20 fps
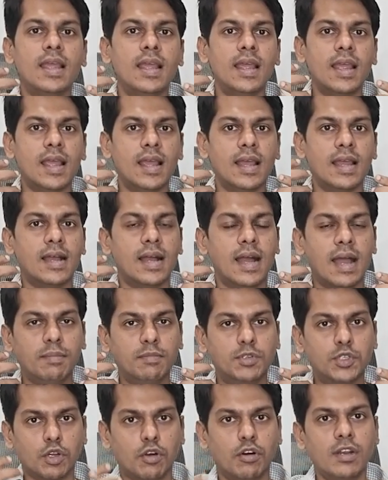I'm
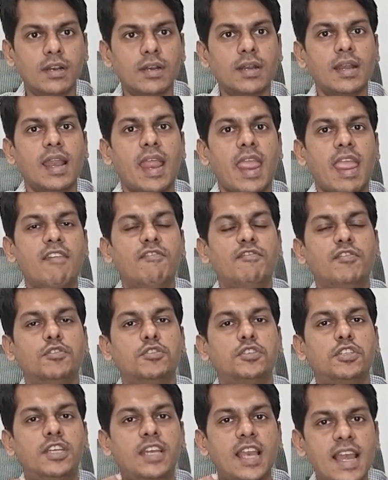sure if you're
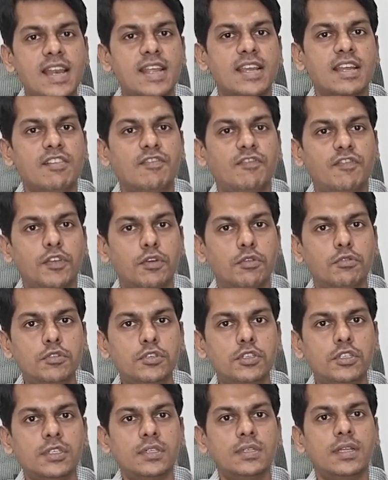still confused
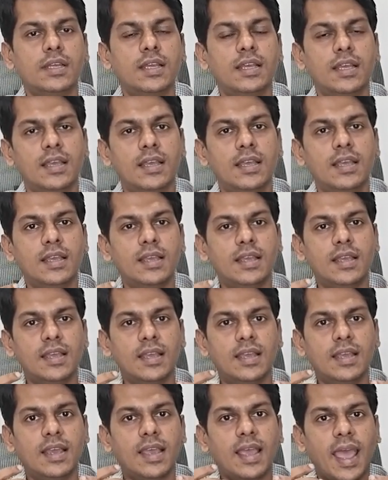
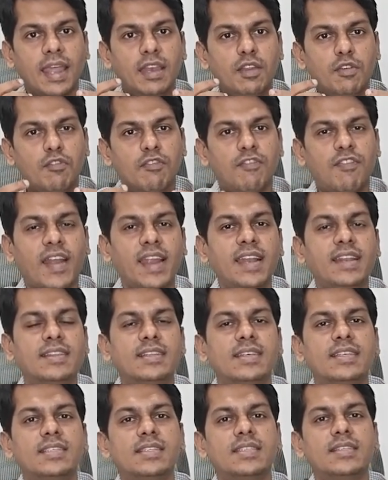and you find this
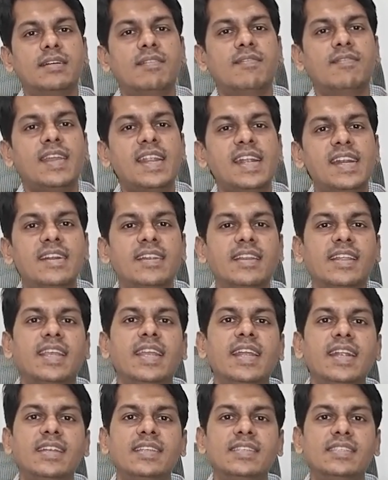a very tricky
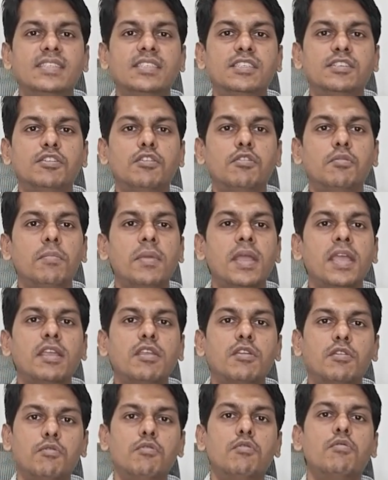decision to make, you
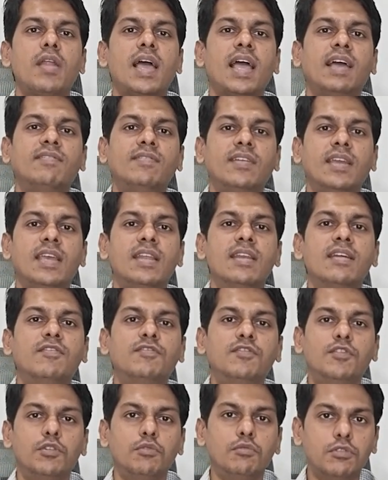don't have enough
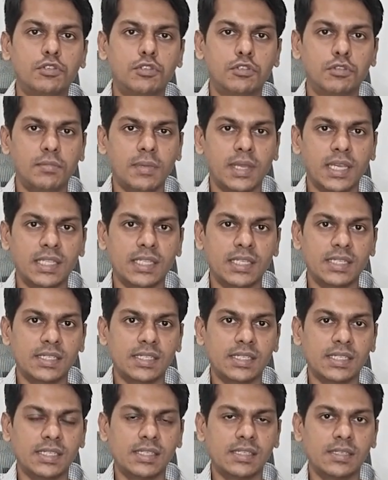tools to make this
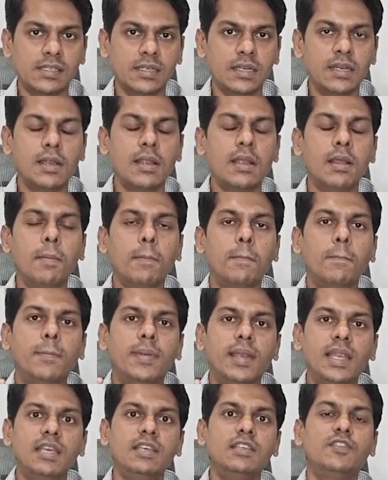decision, please
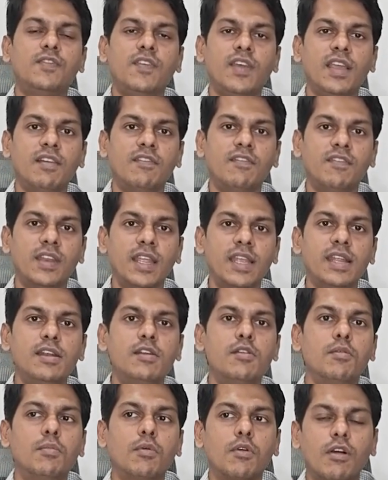feel free to book
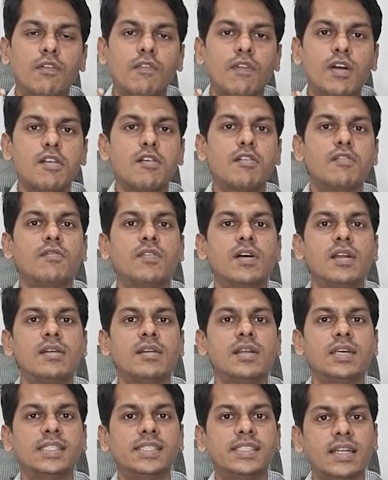a one-on-one
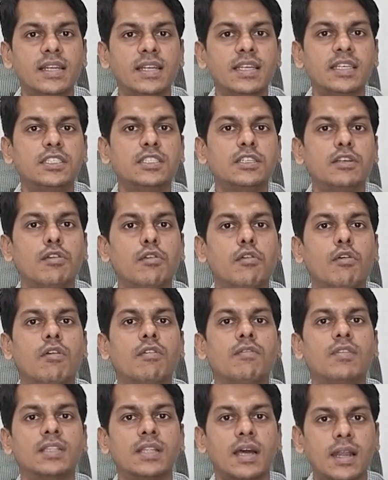consultation call with
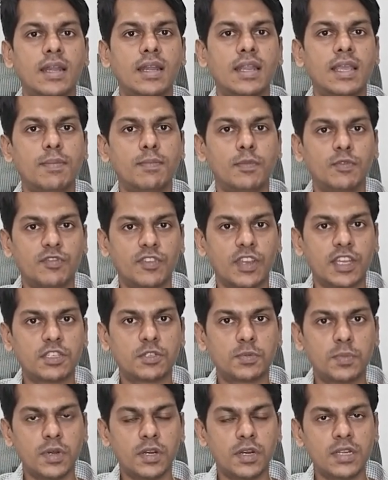our team of
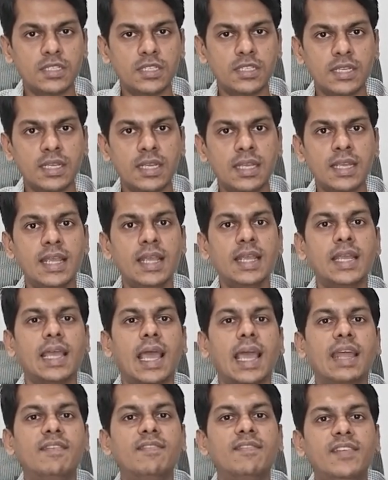experts, and
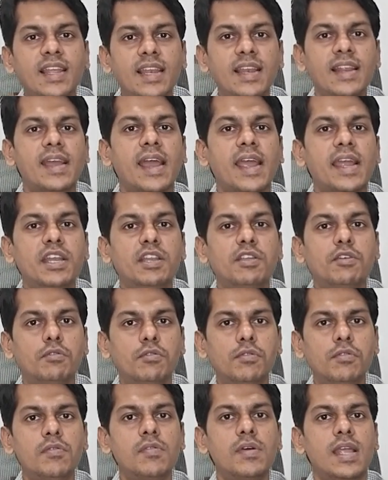we'll guide you
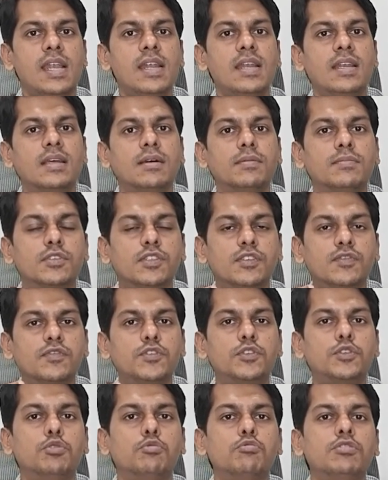in terms of
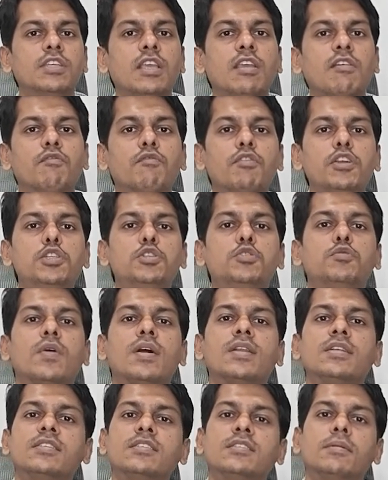choosing which one is the
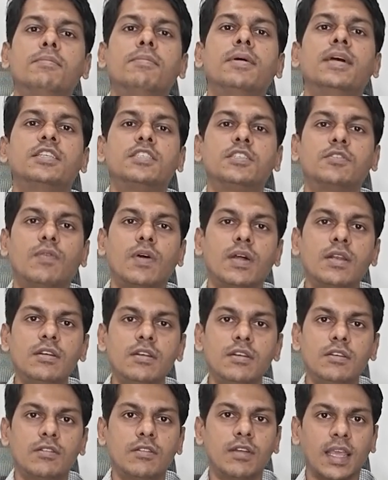best one to
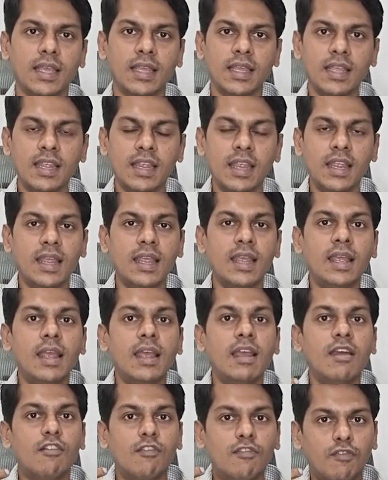take.
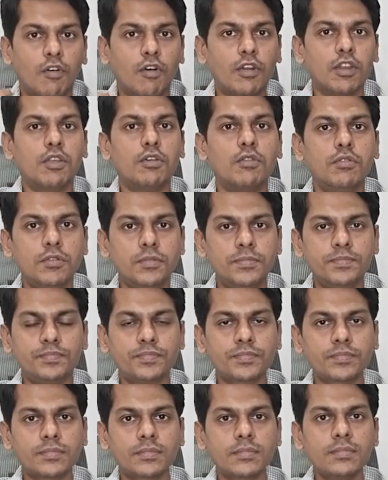For you
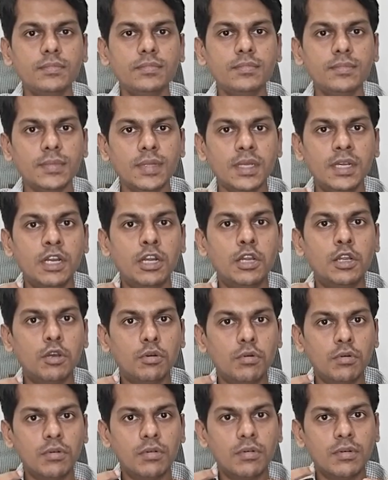to
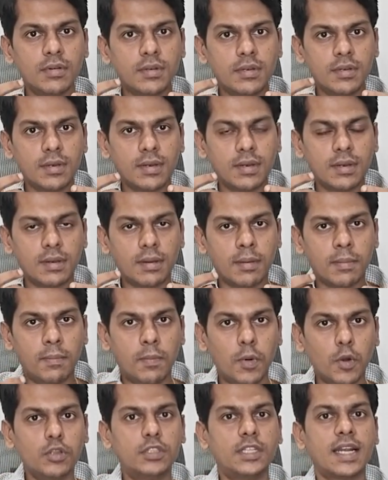book
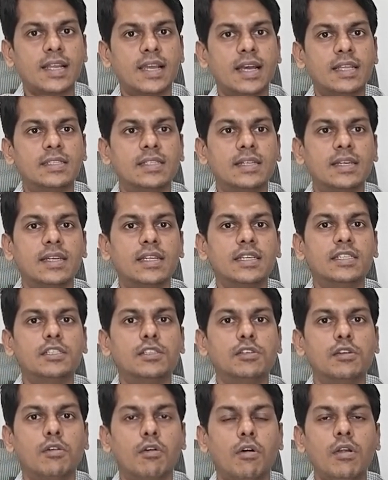that consultation
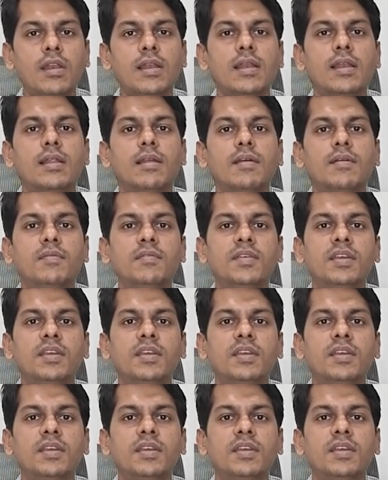call, we have